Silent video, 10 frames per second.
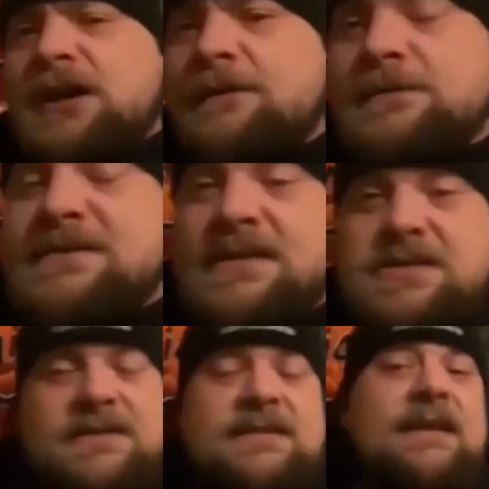I would
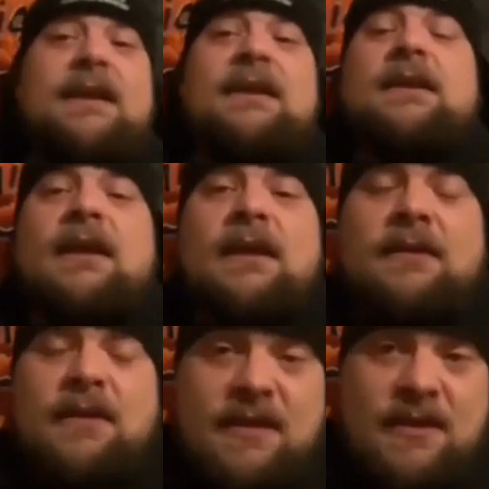usually
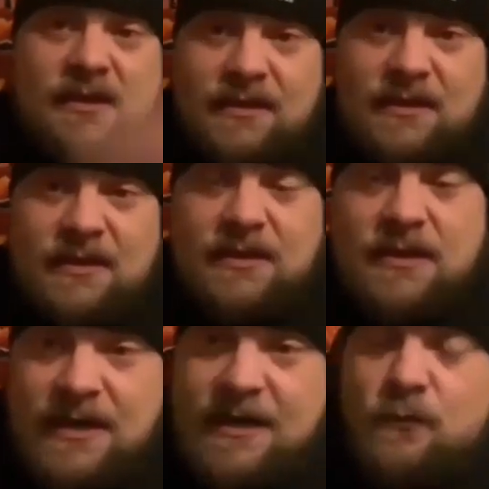
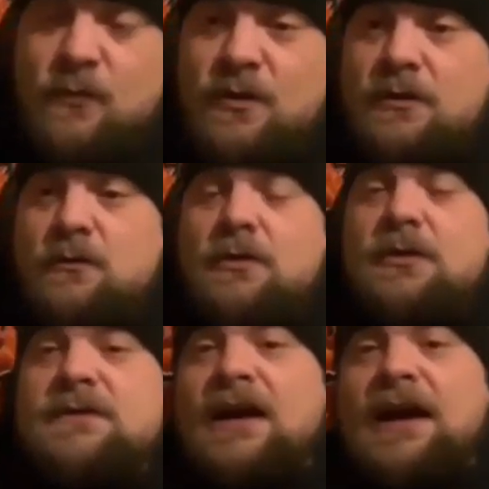100% be
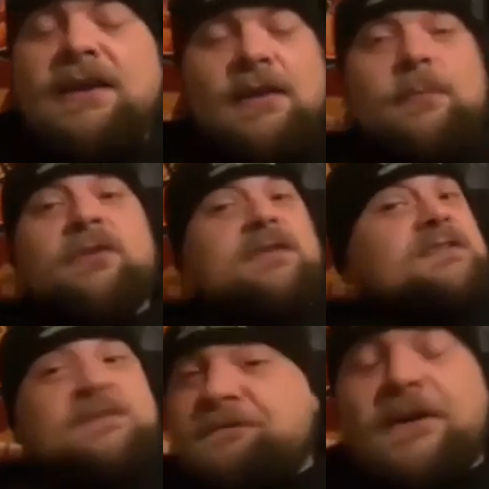behind somebody calling
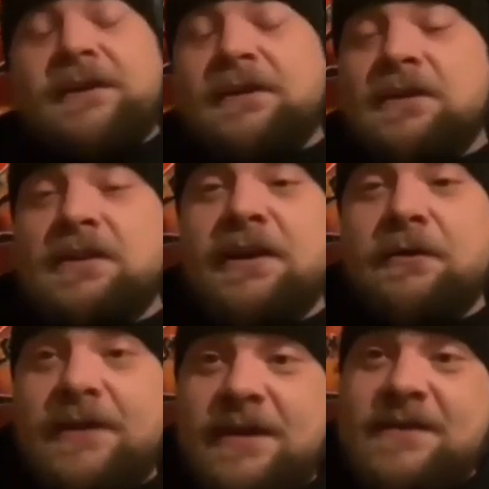out stolen
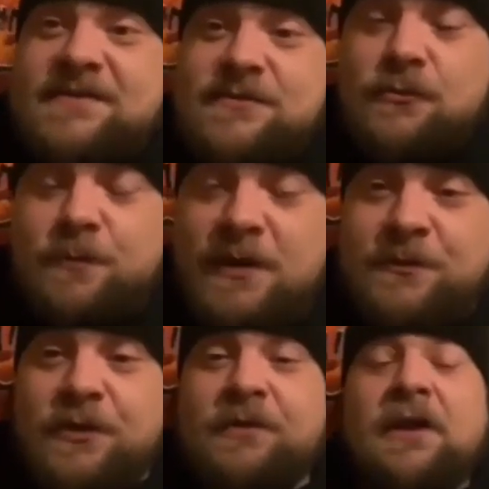valor, but
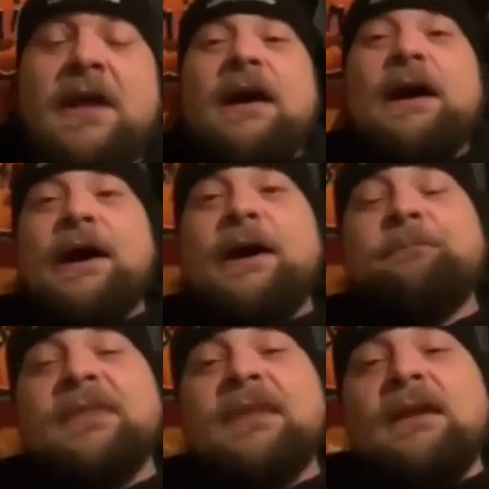this is just not the
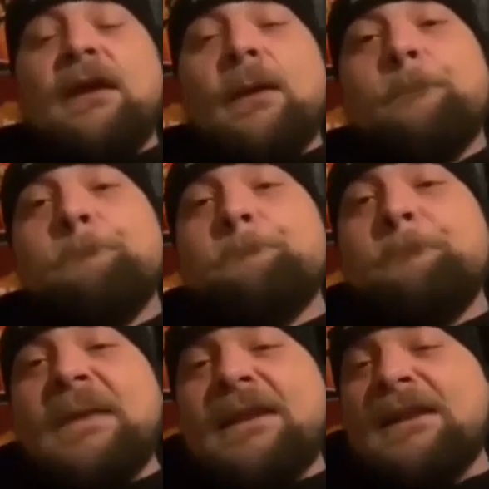case.
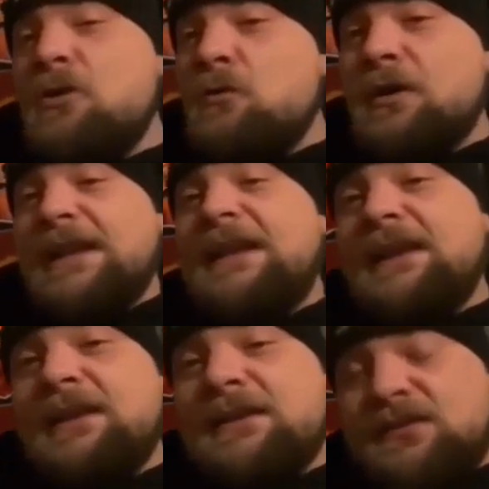What we
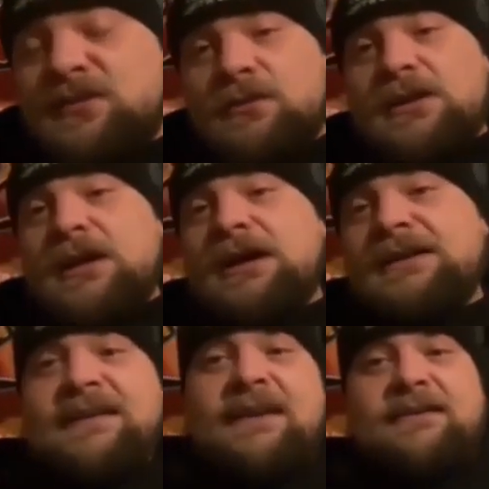have here is a
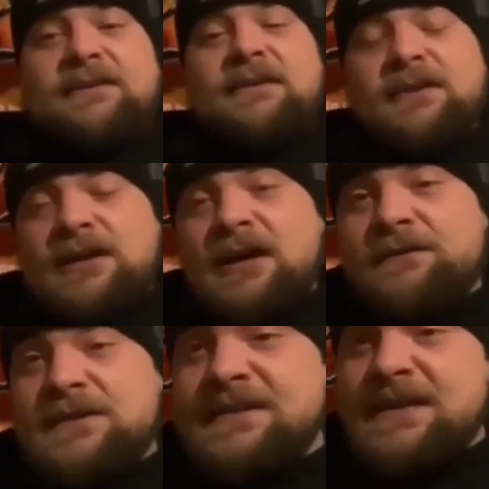very
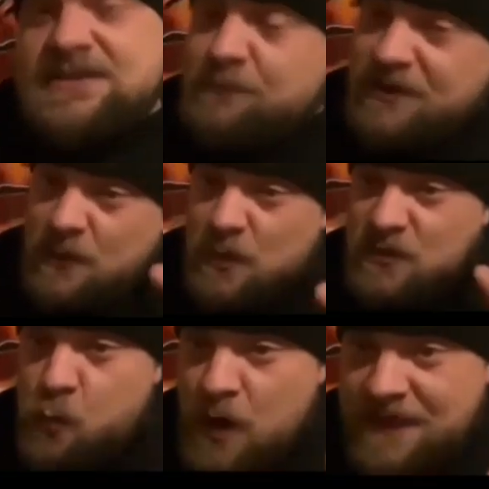obvious and sad
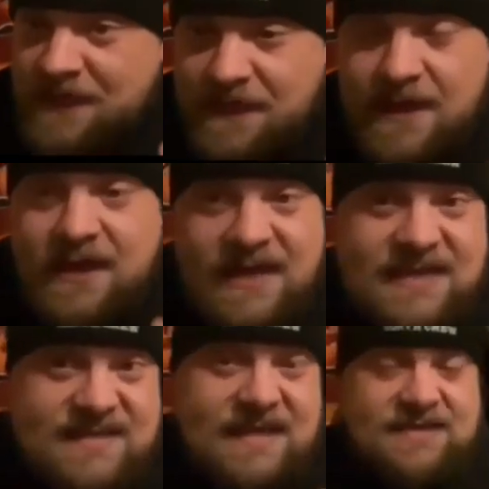case of clout
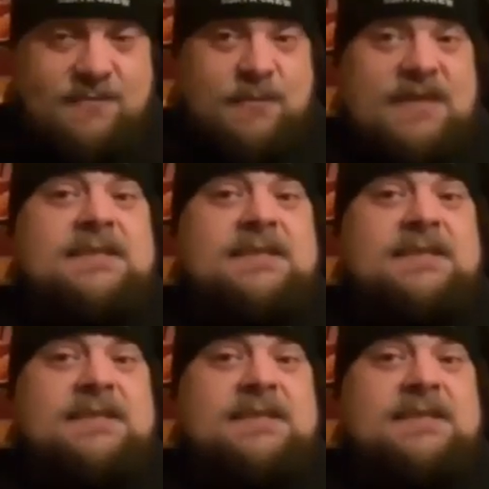chasing.